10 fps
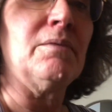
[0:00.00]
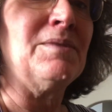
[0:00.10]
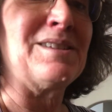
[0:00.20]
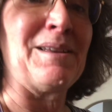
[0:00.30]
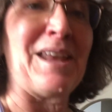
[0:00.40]

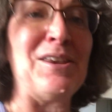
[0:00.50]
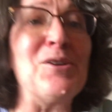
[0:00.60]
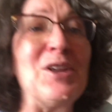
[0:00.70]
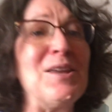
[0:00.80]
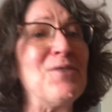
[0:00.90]
and you
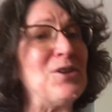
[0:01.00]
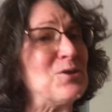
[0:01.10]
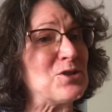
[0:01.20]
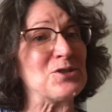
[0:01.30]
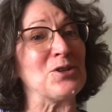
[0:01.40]
could even use
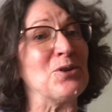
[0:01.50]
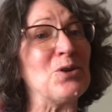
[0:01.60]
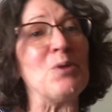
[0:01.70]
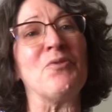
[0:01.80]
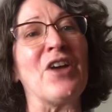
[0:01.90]
just a good
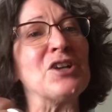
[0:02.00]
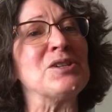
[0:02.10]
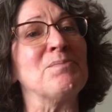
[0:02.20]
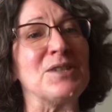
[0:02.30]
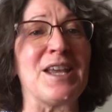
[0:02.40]

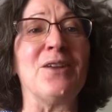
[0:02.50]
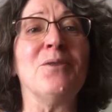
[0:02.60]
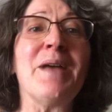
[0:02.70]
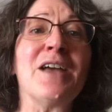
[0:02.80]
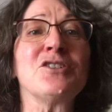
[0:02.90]
old-fashioned potato
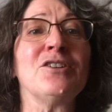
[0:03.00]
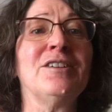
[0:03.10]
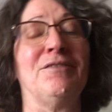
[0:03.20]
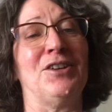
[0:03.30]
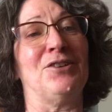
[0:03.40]
masher
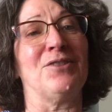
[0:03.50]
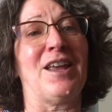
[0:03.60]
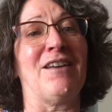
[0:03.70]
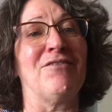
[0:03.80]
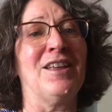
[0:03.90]
if you don't
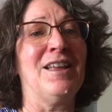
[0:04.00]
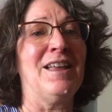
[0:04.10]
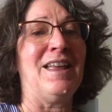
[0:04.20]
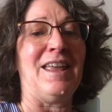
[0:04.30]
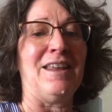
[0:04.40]
have
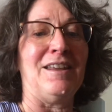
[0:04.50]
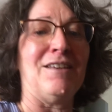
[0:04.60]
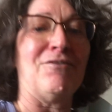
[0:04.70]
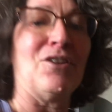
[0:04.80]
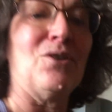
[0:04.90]
any
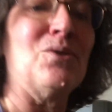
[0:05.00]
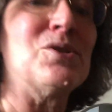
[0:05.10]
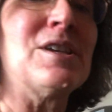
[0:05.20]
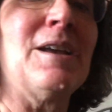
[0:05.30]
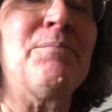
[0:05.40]
of
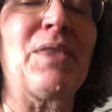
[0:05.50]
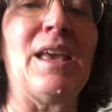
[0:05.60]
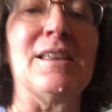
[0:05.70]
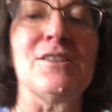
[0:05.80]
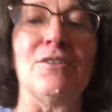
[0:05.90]
those.
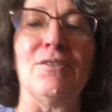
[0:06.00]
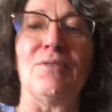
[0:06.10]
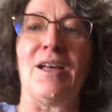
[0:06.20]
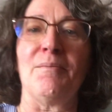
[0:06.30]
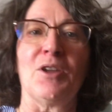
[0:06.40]
And so
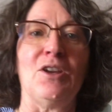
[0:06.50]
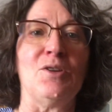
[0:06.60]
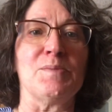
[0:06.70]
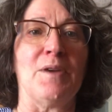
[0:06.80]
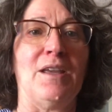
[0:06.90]
I'm going to
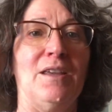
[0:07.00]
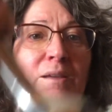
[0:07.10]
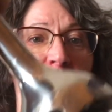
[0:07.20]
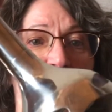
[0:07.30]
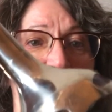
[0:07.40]
use my
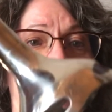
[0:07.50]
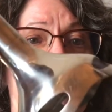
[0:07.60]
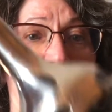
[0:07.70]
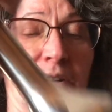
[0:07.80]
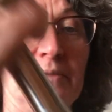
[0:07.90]
immersion blender